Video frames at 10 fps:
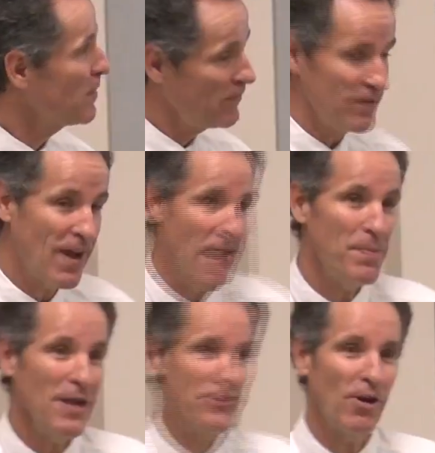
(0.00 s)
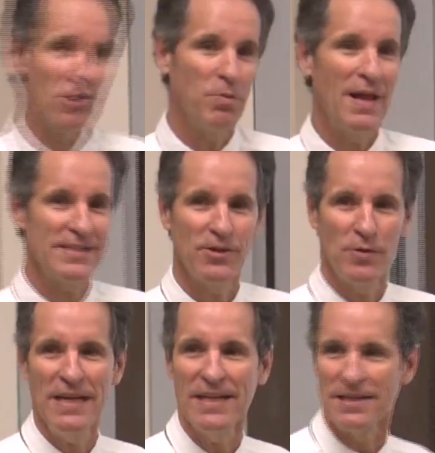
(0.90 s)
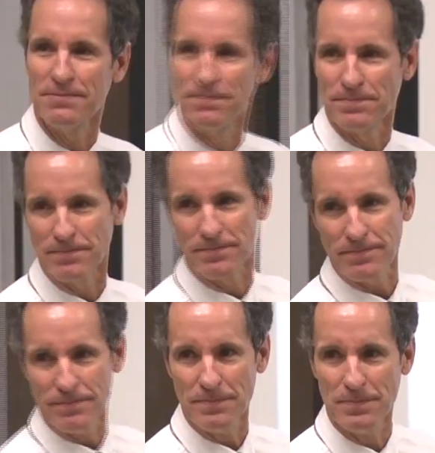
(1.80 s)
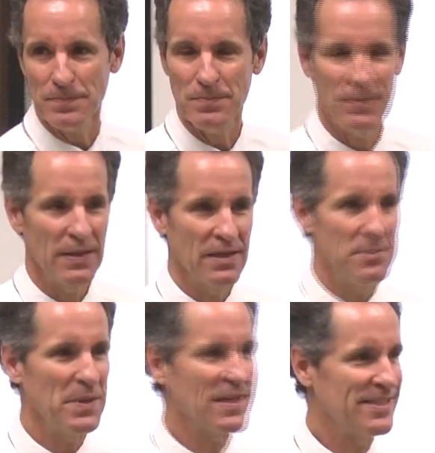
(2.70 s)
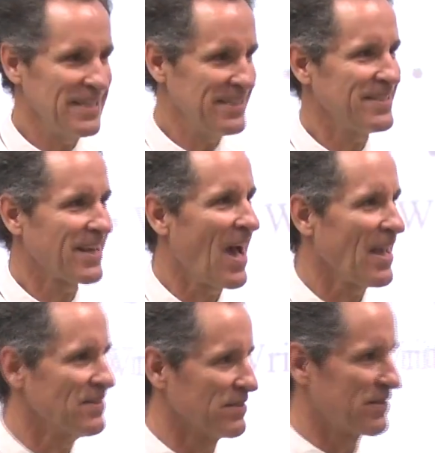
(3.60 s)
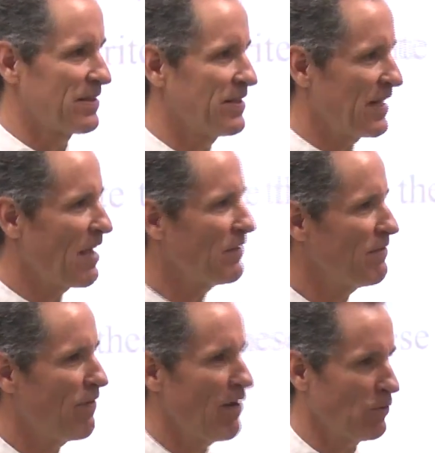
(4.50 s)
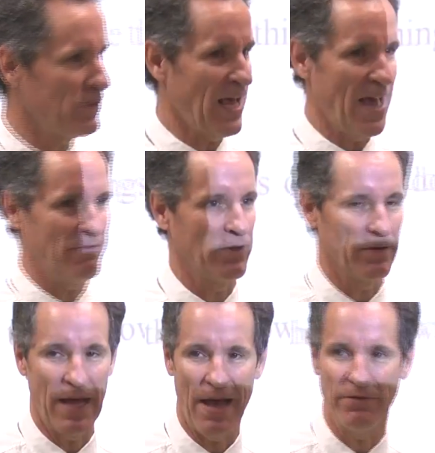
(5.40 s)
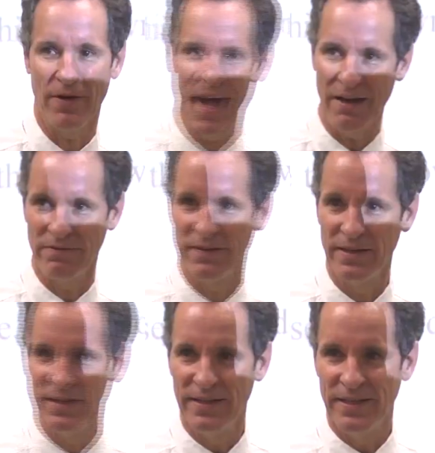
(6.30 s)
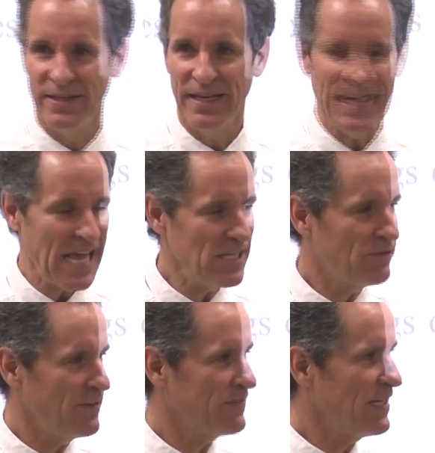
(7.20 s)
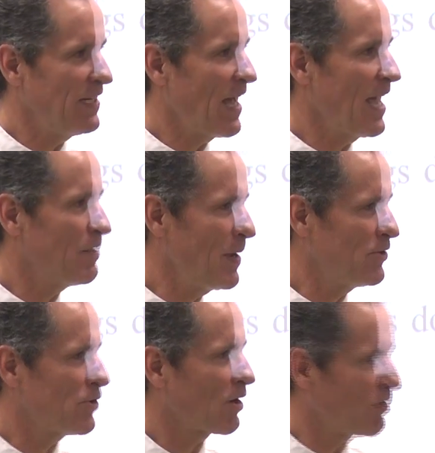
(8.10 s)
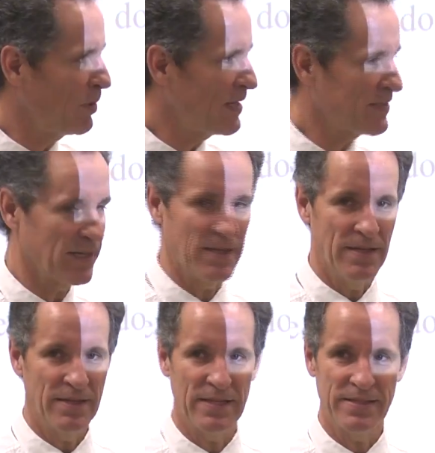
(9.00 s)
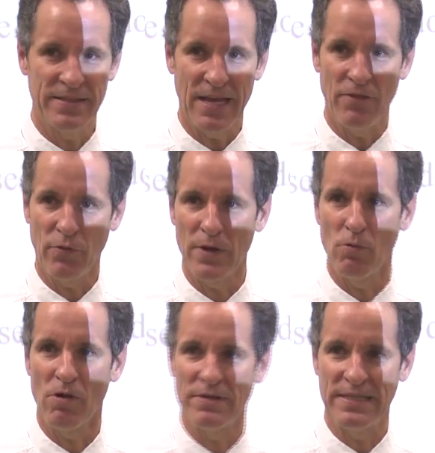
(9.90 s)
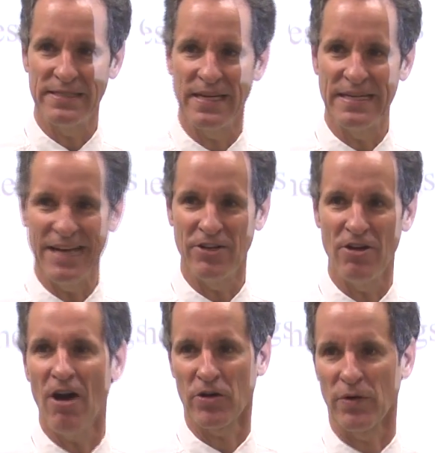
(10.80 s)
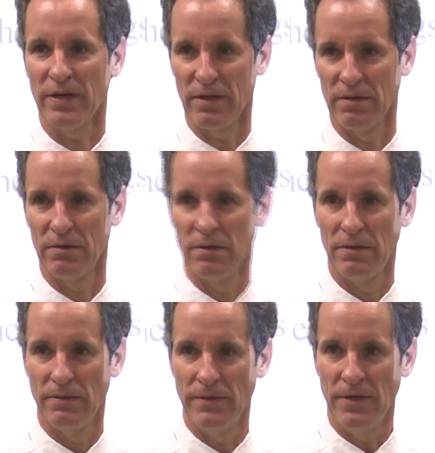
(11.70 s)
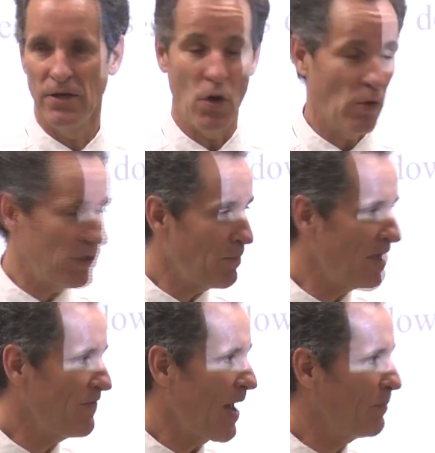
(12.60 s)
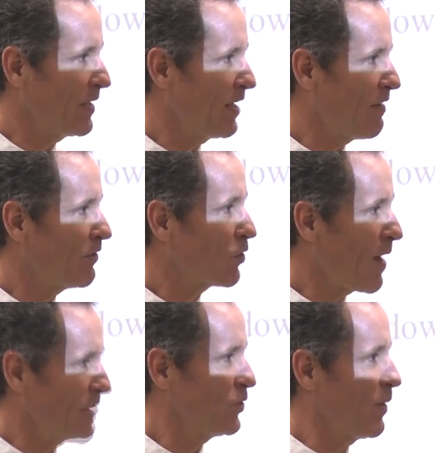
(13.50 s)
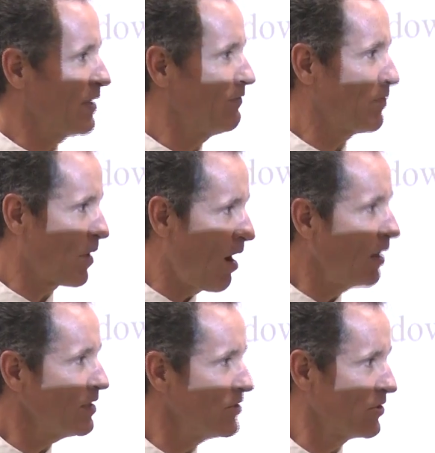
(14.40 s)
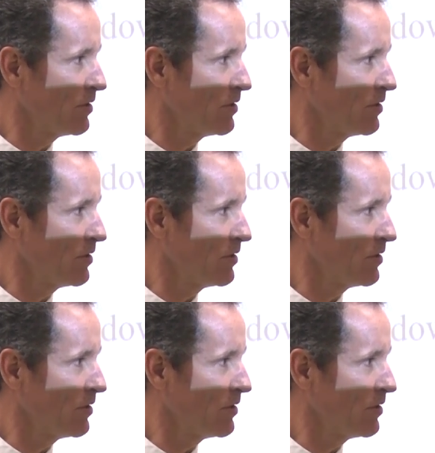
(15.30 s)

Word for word: If you've got a patriarchal blessing, read it. Because this is the guidance that Heavenly Father would have you have. At age 15, I had a patriarchal blessing that said 3 words. It said, get a doctor. No one in my family had ever graduated from college.